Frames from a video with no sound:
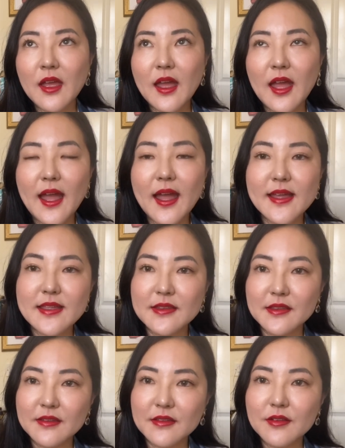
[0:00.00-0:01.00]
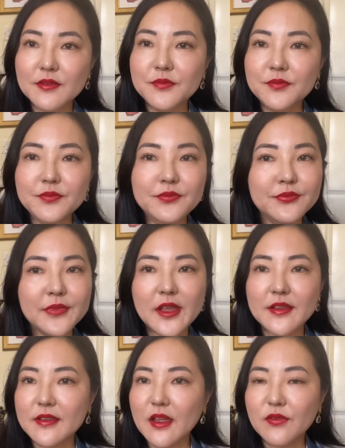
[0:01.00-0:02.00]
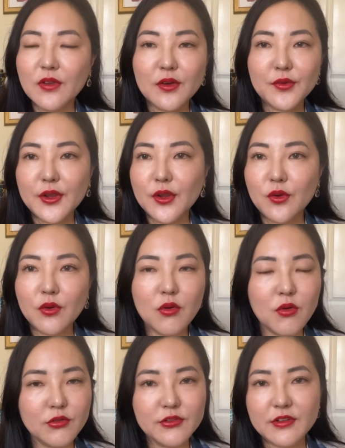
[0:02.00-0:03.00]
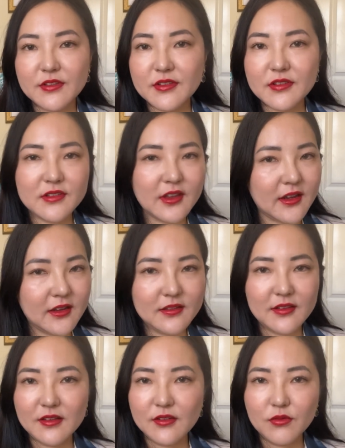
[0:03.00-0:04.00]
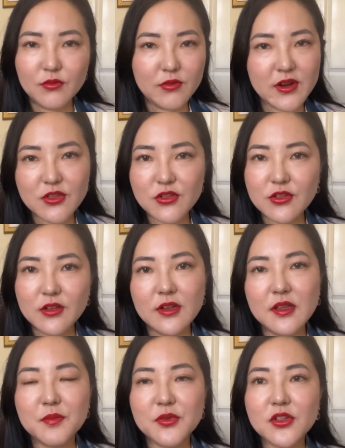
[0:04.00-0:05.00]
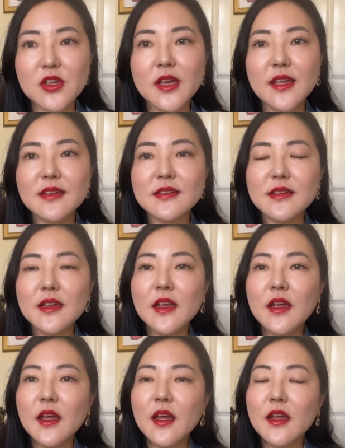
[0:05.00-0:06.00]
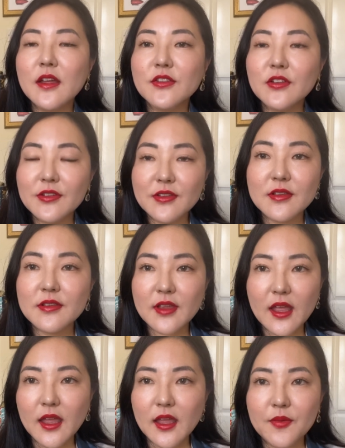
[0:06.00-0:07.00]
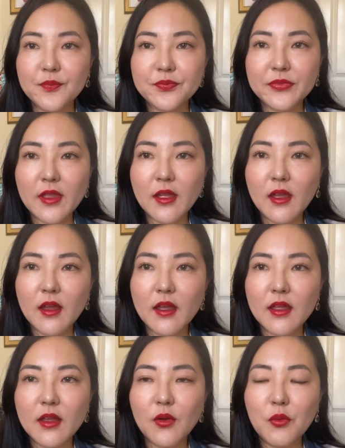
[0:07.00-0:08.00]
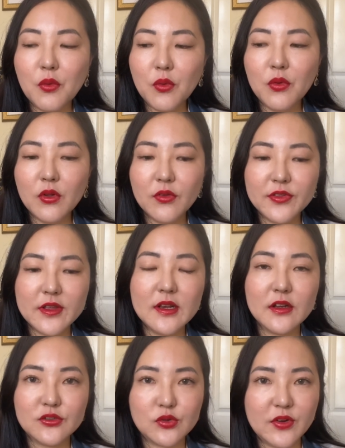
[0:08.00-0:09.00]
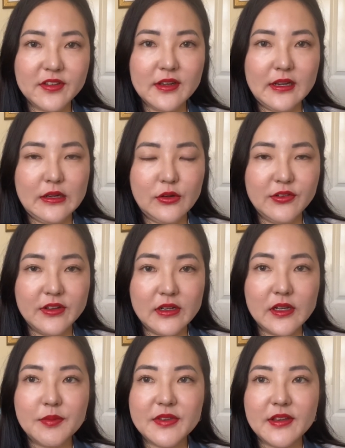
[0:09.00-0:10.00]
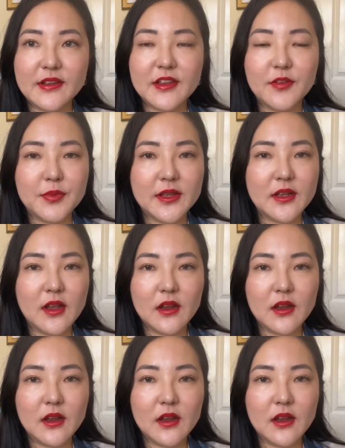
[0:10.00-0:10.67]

and it's a very gorgeous, decadent, rich lip shade. Just to say, all of the Luxuriously Lucent lipsticks have been